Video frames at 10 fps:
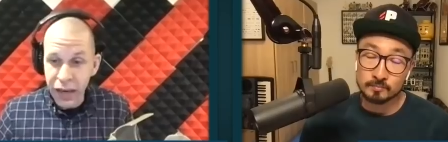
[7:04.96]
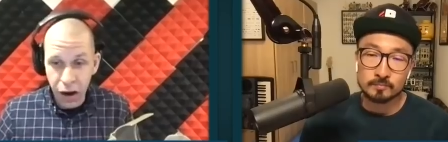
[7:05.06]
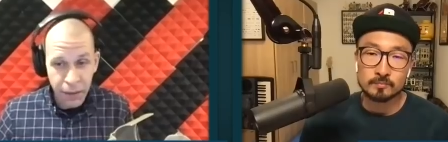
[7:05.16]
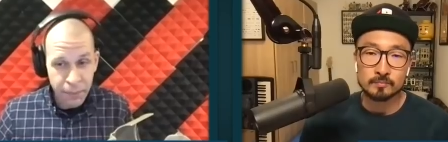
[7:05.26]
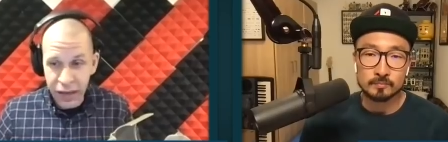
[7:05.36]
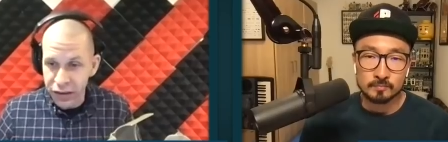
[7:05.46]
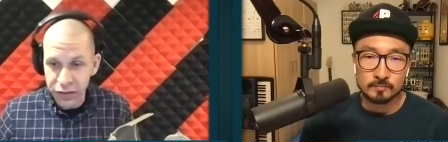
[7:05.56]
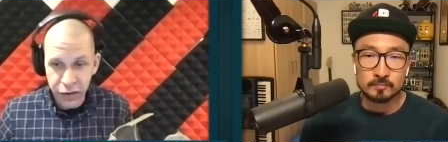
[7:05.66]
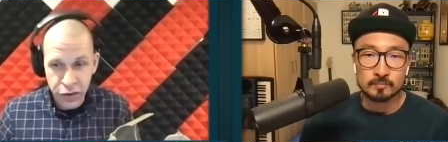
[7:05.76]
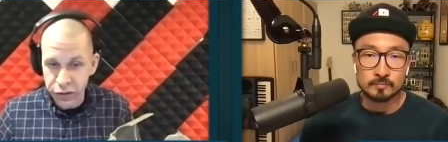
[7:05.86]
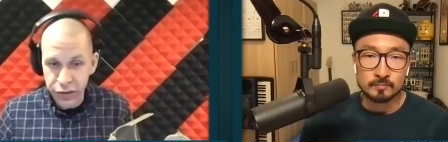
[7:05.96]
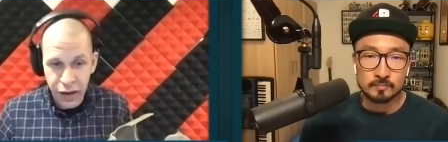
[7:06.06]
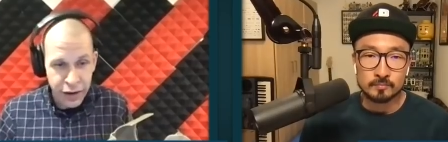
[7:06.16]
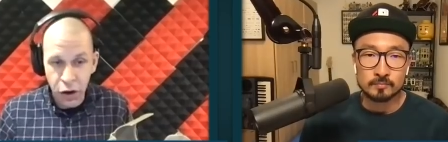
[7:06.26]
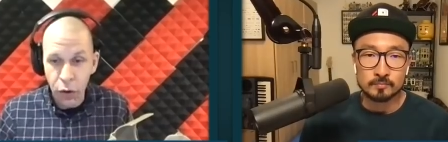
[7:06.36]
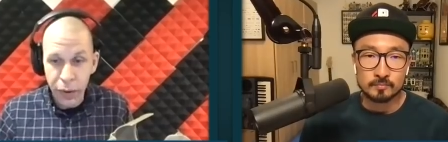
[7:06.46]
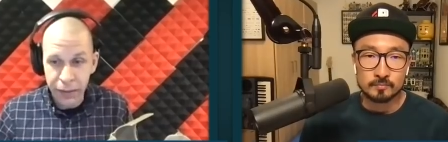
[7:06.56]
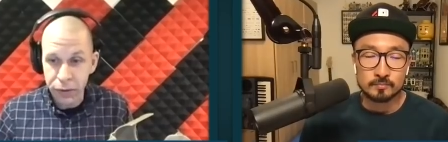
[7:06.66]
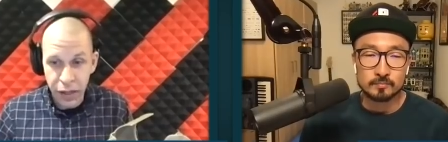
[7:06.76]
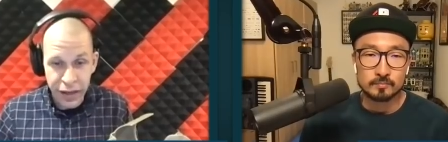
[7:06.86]
Speaker 1: on because you're just kind of going in
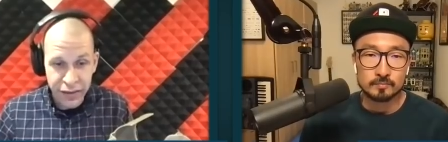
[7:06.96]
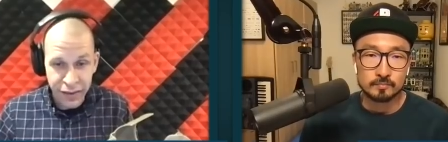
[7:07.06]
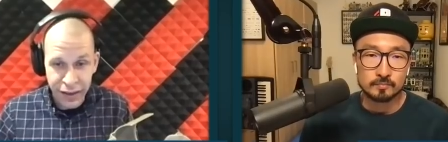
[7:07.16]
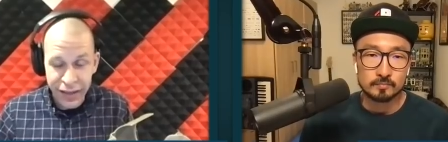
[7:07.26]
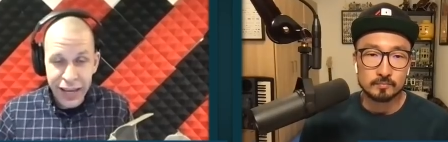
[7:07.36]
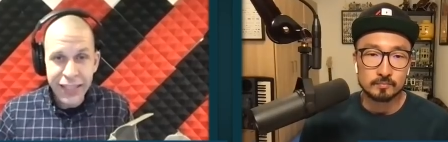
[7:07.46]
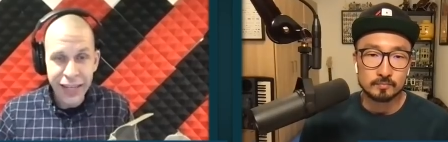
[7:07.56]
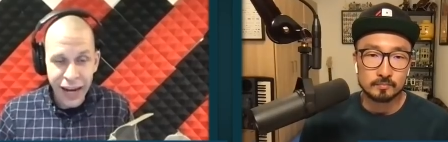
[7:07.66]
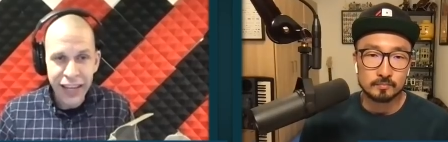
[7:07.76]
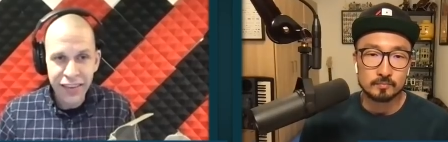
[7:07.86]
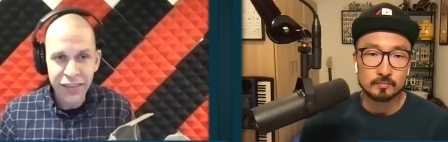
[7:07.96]
place like tonight's